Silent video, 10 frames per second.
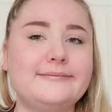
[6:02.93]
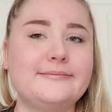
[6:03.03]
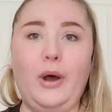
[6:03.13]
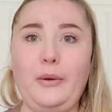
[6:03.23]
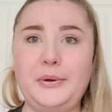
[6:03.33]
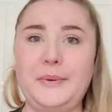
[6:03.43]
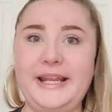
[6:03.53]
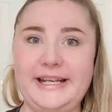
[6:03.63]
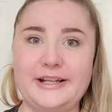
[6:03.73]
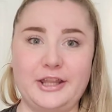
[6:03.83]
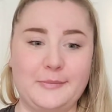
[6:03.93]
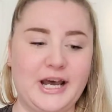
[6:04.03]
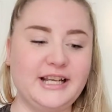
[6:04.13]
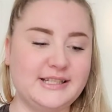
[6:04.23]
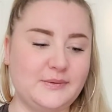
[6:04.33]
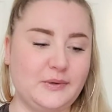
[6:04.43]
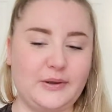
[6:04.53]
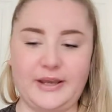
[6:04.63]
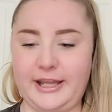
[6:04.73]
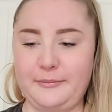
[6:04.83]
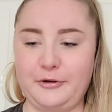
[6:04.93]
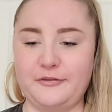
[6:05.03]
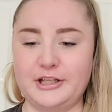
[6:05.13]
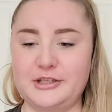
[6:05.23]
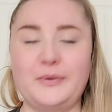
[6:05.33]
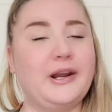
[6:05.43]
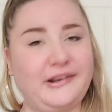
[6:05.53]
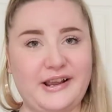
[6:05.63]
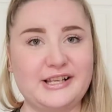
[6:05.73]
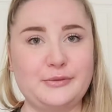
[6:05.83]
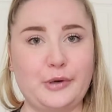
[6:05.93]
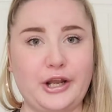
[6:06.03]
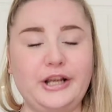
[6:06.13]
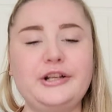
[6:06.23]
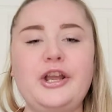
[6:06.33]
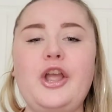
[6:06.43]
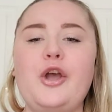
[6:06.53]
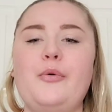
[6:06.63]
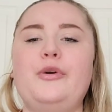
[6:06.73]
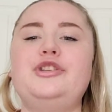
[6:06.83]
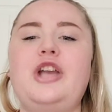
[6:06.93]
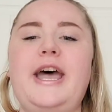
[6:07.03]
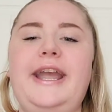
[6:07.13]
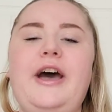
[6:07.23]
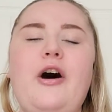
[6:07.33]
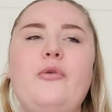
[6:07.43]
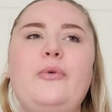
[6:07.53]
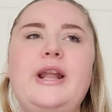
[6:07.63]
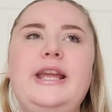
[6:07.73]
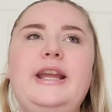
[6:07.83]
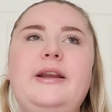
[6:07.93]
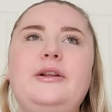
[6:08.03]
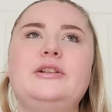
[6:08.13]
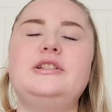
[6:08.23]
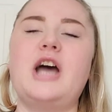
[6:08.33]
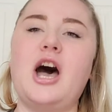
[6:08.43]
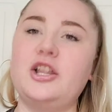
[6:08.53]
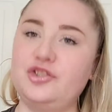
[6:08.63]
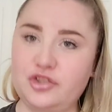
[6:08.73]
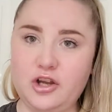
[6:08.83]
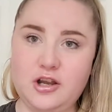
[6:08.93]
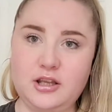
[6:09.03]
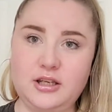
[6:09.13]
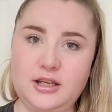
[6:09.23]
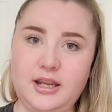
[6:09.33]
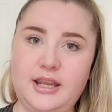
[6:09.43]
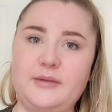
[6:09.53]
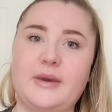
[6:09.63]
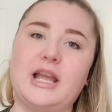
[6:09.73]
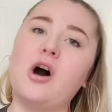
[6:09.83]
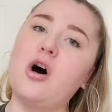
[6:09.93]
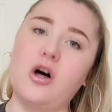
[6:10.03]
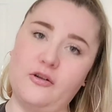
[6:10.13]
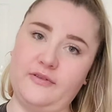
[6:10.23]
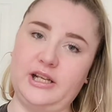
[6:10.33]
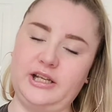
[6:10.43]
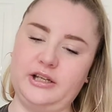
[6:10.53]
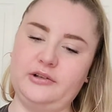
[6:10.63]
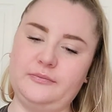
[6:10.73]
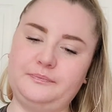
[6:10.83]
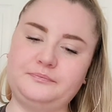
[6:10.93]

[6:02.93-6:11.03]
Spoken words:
While we're waiting on the box, we'll go ahead and move on to our next product, which I already touched on in my haul video.